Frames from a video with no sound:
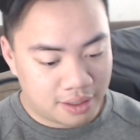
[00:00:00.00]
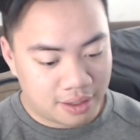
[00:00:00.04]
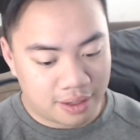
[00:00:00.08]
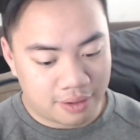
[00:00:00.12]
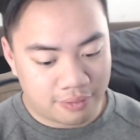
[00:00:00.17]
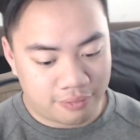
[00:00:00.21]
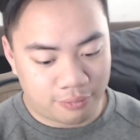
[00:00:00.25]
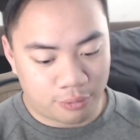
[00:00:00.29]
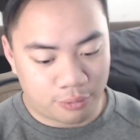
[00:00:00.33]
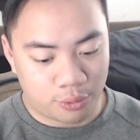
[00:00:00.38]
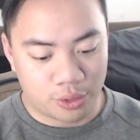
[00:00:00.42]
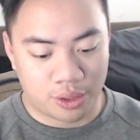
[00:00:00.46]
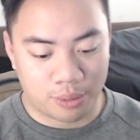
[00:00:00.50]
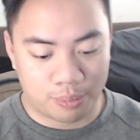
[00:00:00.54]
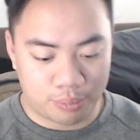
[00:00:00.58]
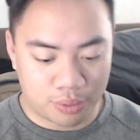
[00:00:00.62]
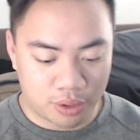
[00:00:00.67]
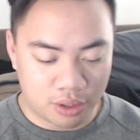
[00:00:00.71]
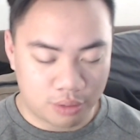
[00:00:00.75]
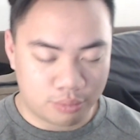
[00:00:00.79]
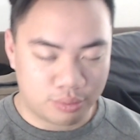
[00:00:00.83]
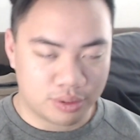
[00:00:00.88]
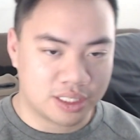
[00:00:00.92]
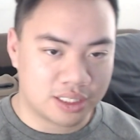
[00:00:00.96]
for the
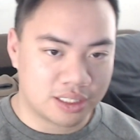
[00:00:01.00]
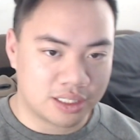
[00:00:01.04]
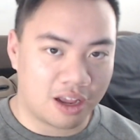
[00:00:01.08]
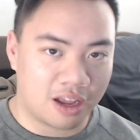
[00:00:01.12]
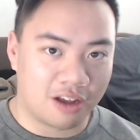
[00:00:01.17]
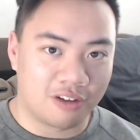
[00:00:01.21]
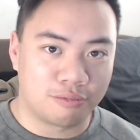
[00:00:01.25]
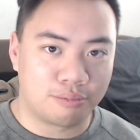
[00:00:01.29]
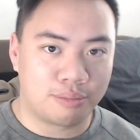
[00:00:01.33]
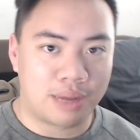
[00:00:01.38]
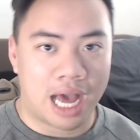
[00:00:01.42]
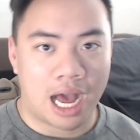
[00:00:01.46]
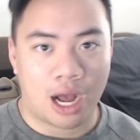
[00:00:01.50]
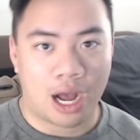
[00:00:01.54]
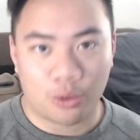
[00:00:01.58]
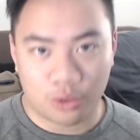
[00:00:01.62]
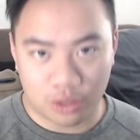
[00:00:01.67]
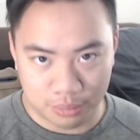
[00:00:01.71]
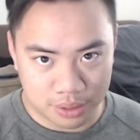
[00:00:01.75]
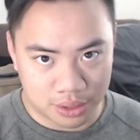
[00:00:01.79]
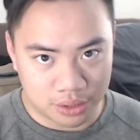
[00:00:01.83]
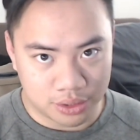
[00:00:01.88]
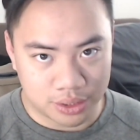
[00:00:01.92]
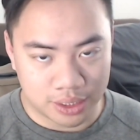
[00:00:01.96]
purpose of power
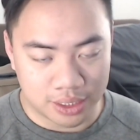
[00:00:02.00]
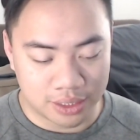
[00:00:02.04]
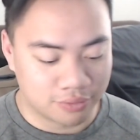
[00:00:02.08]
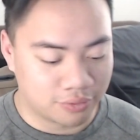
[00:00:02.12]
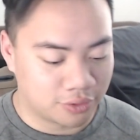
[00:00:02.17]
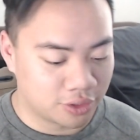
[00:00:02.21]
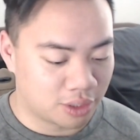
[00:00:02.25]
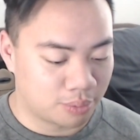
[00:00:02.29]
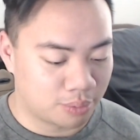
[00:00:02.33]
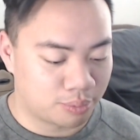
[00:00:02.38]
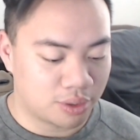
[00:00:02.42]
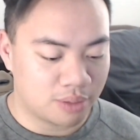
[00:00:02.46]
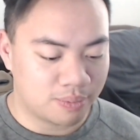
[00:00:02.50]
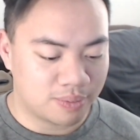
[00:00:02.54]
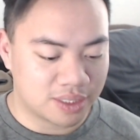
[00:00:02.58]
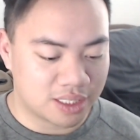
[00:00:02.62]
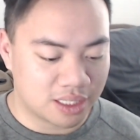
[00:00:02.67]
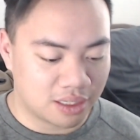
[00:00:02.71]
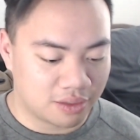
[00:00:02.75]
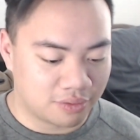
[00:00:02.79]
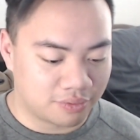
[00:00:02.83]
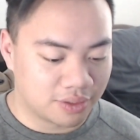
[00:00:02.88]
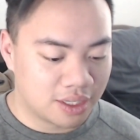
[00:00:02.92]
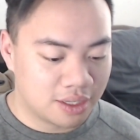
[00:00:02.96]
building, for the purpose
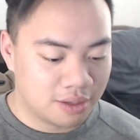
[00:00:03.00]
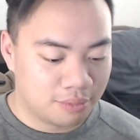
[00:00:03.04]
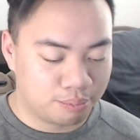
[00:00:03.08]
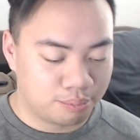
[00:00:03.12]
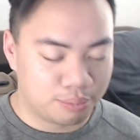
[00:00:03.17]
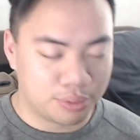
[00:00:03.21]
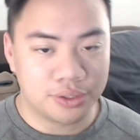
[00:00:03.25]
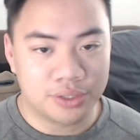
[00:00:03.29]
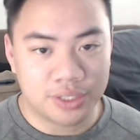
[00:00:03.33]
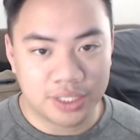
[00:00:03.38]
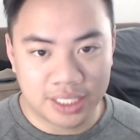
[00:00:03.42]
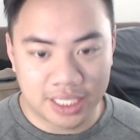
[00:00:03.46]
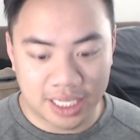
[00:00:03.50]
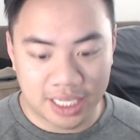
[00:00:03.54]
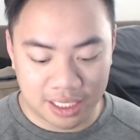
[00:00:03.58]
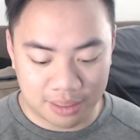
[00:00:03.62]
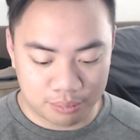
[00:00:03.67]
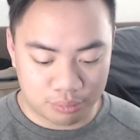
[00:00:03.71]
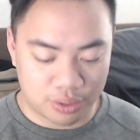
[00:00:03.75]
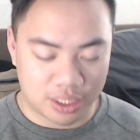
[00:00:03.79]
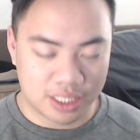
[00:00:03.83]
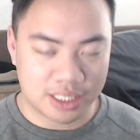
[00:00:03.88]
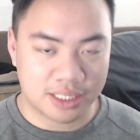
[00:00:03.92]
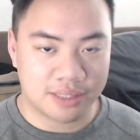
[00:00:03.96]
of building an
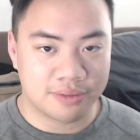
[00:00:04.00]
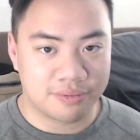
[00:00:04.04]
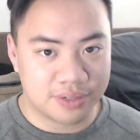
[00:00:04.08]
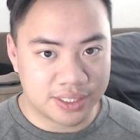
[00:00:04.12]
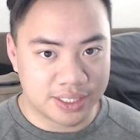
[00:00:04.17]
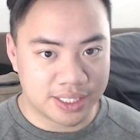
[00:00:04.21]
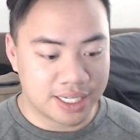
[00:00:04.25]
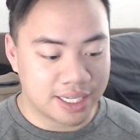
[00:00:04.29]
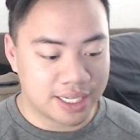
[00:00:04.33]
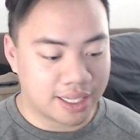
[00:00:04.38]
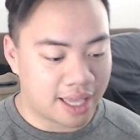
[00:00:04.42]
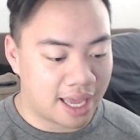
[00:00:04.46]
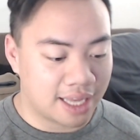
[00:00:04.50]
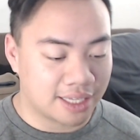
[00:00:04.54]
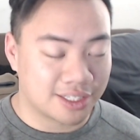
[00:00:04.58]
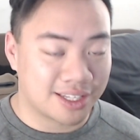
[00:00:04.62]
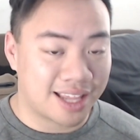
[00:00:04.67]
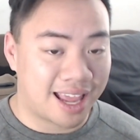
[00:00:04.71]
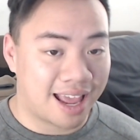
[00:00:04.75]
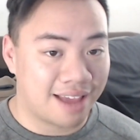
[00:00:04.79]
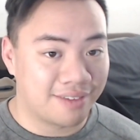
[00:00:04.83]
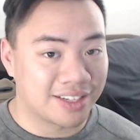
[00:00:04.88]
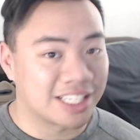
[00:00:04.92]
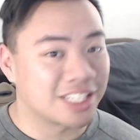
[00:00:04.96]
impressive physique and
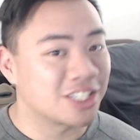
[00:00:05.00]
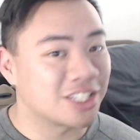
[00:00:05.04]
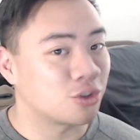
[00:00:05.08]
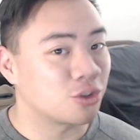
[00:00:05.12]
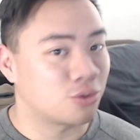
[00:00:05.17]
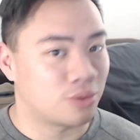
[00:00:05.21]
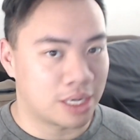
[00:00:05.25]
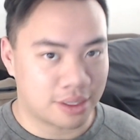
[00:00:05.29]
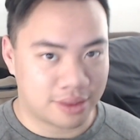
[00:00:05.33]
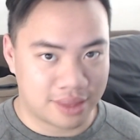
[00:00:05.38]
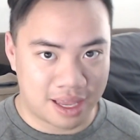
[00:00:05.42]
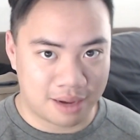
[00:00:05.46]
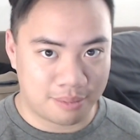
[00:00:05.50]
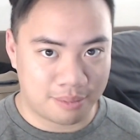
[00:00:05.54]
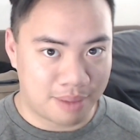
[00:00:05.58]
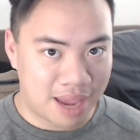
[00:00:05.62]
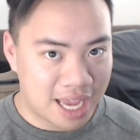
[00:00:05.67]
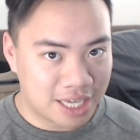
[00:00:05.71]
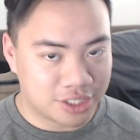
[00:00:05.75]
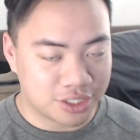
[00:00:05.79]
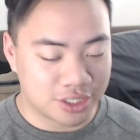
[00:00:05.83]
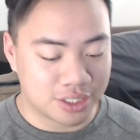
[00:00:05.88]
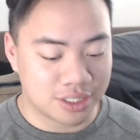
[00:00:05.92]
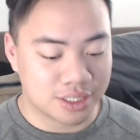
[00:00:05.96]
having strength that
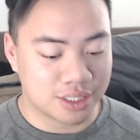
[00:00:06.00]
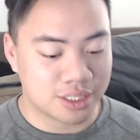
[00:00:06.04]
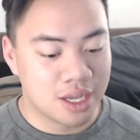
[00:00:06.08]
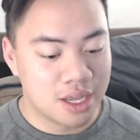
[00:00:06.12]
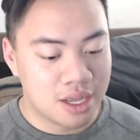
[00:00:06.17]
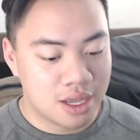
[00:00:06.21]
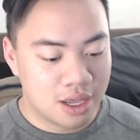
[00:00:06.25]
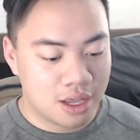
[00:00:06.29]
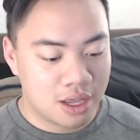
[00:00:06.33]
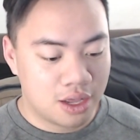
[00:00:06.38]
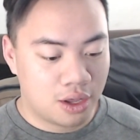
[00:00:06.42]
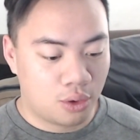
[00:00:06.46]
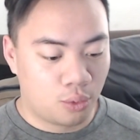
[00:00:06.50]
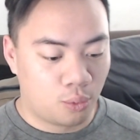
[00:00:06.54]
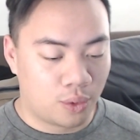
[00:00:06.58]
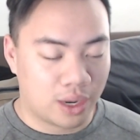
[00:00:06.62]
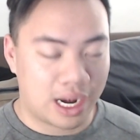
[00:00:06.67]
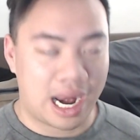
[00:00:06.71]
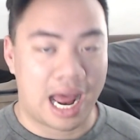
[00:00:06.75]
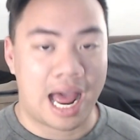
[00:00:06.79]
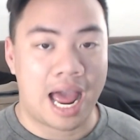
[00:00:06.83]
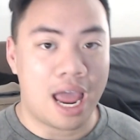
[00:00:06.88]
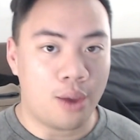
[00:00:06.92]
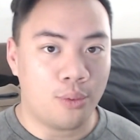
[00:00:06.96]
matches, what
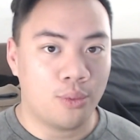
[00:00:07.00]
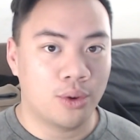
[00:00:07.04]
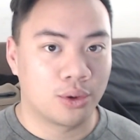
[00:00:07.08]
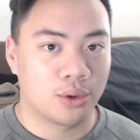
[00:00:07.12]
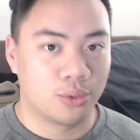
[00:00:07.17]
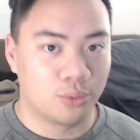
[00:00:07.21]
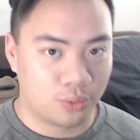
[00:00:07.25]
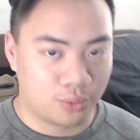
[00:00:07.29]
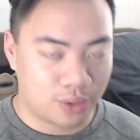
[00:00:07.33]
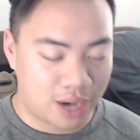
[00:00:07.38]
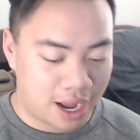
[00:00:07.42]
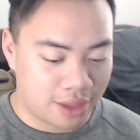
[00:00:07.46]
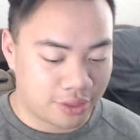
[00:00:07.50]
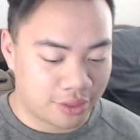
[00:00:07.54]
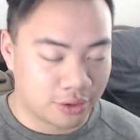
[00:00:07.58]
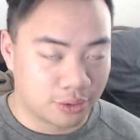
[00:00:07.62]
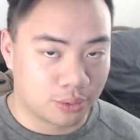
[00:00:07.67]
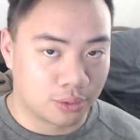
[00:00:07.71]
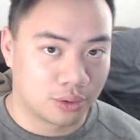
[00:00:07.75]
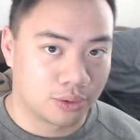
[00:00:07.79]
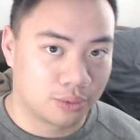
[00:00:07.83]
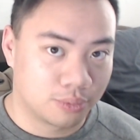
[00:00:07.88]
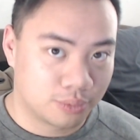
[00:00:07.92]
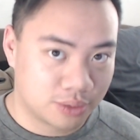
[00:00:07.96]
I would
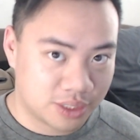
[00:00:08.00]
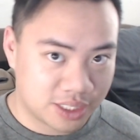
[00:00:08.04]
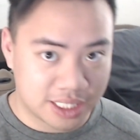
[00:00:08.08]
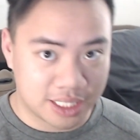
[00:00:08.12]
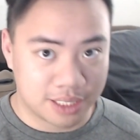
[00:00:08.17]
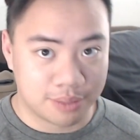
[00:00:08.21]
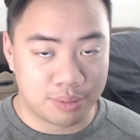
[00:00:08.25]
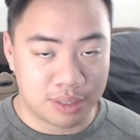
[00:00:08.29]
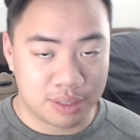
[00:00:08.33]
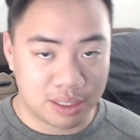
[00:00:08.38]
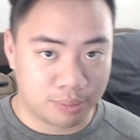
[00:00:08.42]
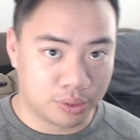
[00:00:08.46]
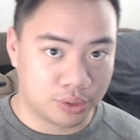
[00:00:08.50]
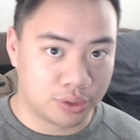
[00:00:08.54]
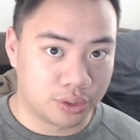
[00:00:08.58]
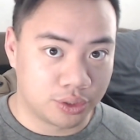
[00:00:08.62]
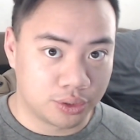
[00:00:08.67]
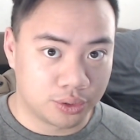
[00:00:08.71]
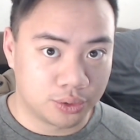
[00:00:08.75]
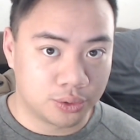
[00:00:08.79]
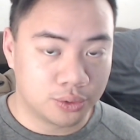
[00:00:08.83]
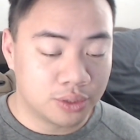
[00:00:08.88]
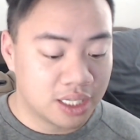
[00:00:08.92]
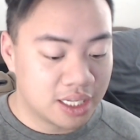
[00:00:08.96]
rather see people
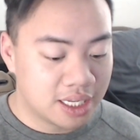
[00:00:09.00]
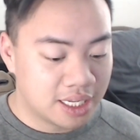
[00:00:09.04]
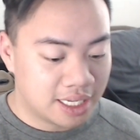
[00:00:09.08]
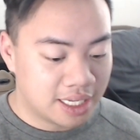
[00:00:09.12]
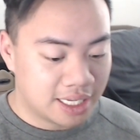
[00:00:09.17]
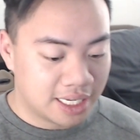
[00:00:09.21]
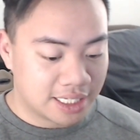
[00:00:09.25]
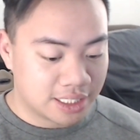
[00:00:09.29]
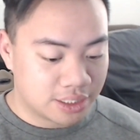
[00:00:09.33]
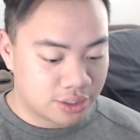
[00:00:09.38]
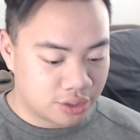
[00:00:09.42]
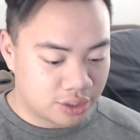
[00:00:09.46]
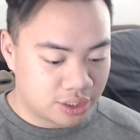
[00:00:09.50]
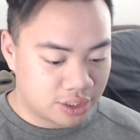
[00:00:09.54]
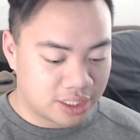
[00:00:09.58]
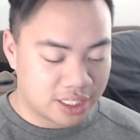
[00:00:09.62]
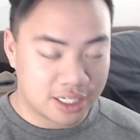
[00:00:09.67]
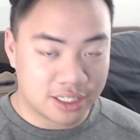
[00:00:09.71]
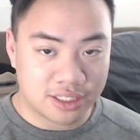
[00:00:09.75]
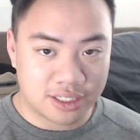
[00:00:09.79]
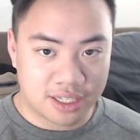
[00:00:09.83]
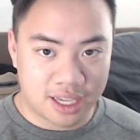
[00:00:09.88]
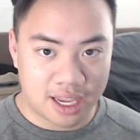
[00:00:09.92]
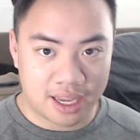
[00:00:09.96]
do is
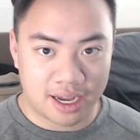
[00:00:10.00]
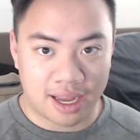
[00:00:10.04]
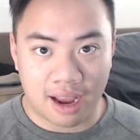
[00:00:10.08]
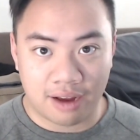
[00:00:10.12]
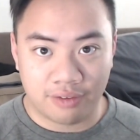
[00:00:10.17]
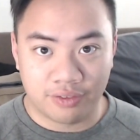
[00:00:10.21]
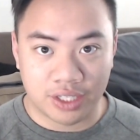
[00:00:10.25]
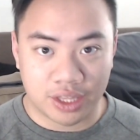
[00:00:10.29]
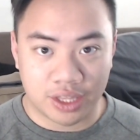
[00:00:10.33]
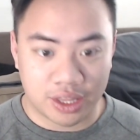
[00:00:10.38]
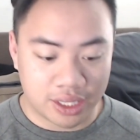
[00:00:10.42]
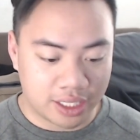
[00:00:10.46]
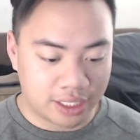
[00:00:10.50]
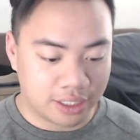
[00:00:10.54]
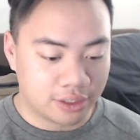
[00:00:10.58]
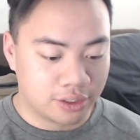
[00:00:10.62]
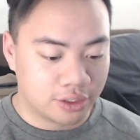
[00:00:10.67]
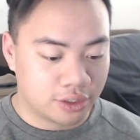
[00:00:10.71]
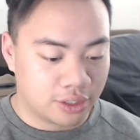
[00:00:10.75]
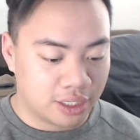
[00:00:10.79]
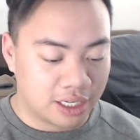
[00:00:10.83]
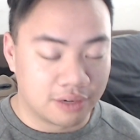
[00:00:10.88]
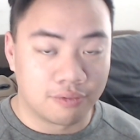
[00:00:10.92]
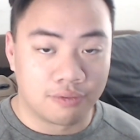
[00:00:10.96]
just get everything
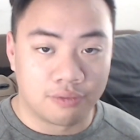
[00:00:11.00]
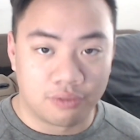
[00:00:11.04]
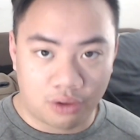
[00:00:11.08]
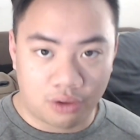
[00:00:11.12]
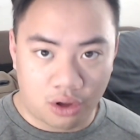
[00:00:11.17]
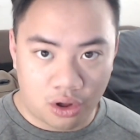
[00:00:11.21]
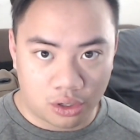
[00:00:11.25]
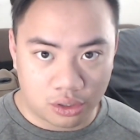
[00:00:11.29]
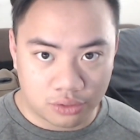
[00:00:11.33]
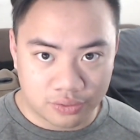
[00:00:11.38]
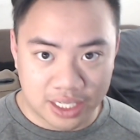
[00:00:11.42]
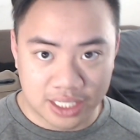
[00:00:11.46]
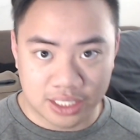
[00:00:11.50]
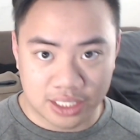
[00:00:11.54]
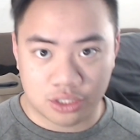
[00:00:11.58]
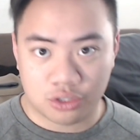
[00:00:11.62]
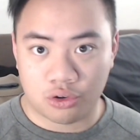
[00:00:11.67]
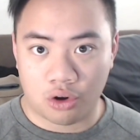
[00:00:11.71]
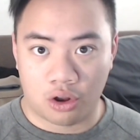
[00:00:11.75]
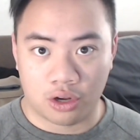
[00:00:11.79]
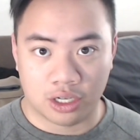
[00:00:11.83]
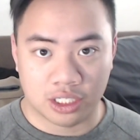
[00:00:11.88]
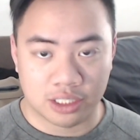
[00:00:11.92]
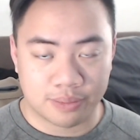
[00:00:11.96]
involved as
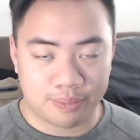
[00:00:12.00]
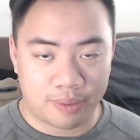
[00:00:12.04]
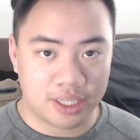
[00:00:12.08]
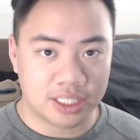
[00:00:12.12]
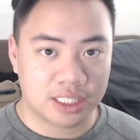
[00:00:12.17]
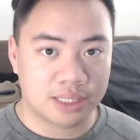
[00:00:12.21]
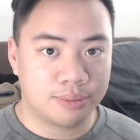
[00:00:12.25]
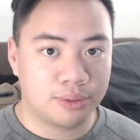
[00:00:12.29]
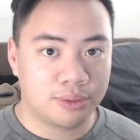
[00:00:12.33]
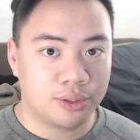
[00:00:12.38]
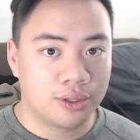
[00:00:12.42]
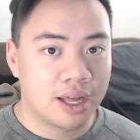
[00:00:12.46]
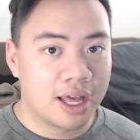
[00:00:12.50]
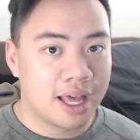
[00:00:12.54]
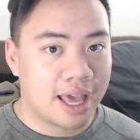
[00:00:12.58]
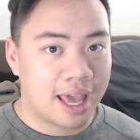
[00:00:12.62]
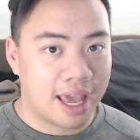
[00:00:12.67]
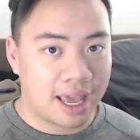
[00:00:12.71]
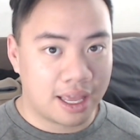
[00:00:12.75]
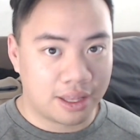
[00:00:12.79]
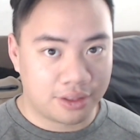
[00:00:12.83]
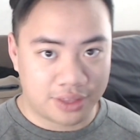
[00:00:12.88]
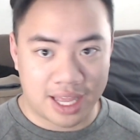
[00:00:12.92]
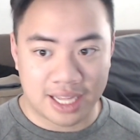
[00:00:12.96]
strong as possible.
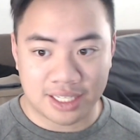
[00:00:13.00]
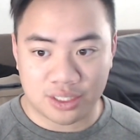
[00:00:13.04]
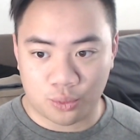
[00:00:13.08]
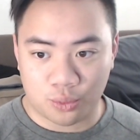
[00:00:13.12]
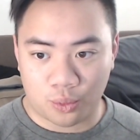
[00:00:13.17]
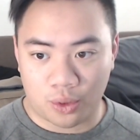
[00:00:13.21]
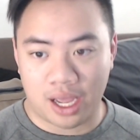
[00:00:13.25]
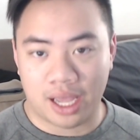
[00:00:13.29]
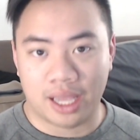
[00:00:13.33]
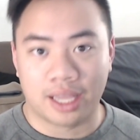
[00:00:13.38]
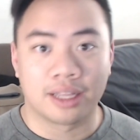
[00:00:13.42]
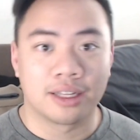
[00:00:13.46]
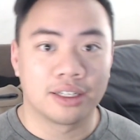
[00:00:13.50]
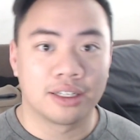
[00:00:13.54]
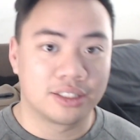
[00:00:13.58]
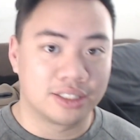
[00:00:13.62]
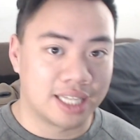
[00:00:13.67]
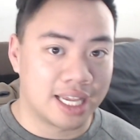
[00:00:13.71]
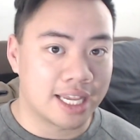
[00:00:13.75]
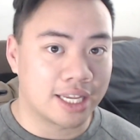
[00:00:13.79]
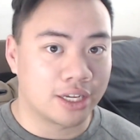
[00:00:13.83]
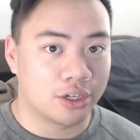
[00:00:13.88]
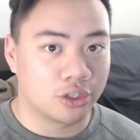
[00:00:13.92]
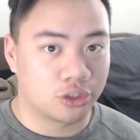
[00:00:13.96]
And that's why
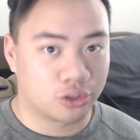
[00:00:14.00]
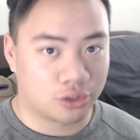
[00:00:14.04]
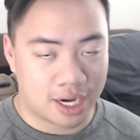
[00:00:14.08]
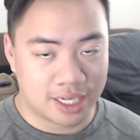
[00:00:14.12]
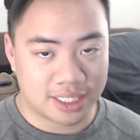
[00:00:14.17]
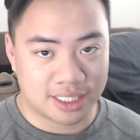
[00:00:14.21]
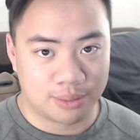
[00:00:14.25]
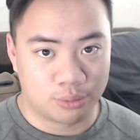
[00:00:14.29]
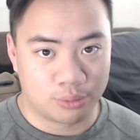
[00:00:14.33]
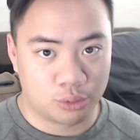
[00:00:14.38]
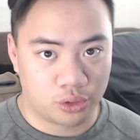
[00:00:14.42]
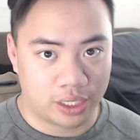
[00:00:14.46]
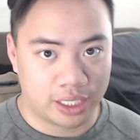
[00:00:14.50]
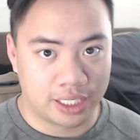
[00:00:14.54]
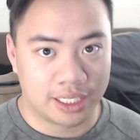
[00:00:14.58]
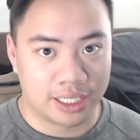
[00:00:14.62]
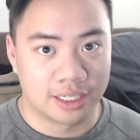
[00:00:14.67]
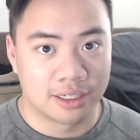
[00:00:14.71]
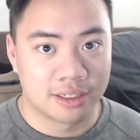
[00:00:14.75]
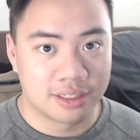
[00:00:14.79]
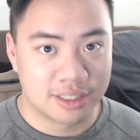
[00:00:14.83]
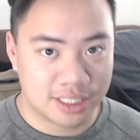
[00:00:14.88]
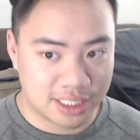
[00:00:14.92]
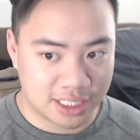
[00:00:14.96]
take your tricep training
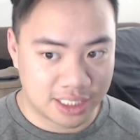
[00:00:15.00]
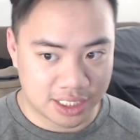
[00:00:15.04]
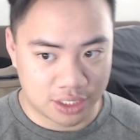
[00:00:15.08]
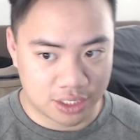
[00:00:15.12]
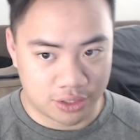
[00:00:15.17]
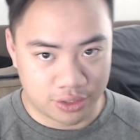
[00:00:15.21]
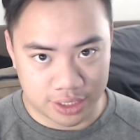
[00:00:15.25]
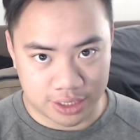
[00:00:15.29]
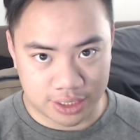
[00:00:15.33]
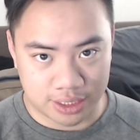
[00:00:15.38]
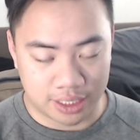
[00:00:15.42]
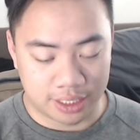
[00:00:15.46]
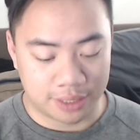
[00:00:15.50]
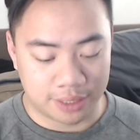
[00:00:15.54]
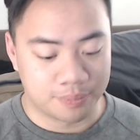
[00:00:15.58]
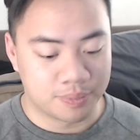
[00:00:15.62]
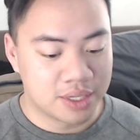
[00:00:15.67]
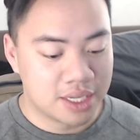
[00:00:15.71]
seriously.